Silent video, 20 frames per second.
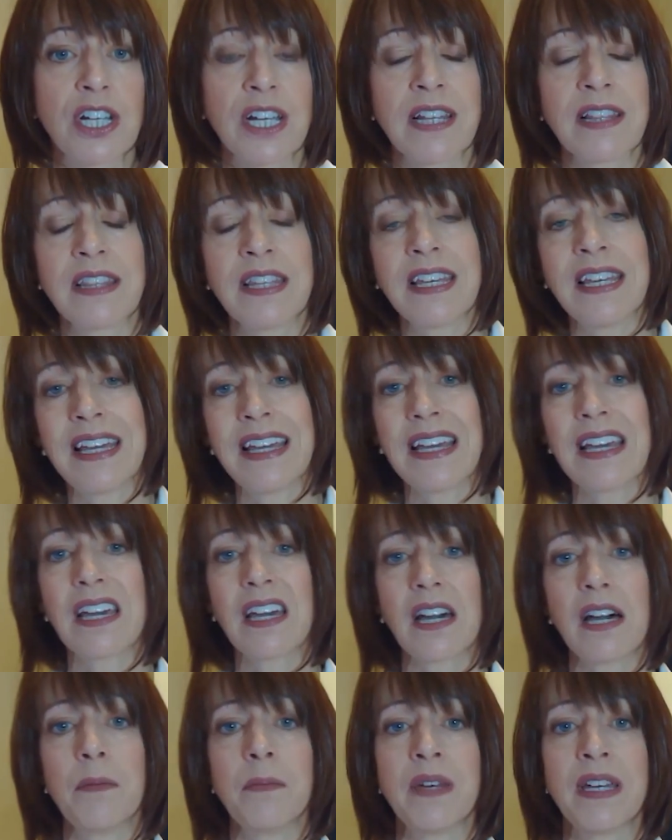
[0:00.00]
and the
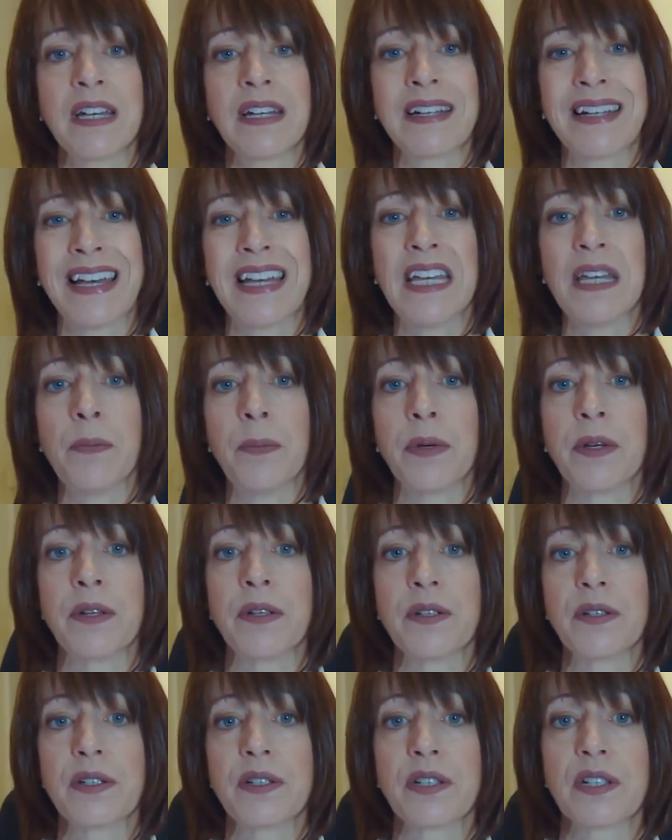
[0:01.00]
incoming
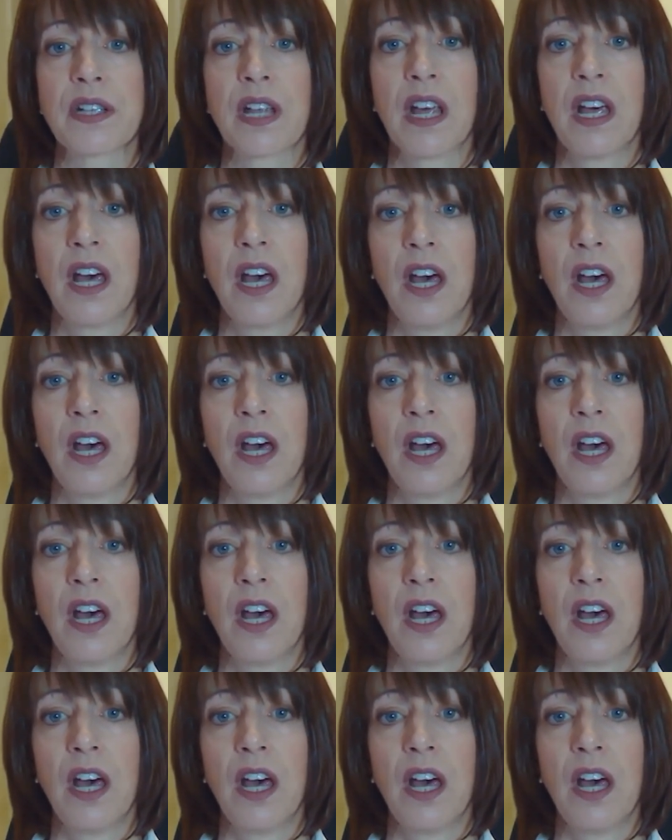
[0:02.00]
neighbours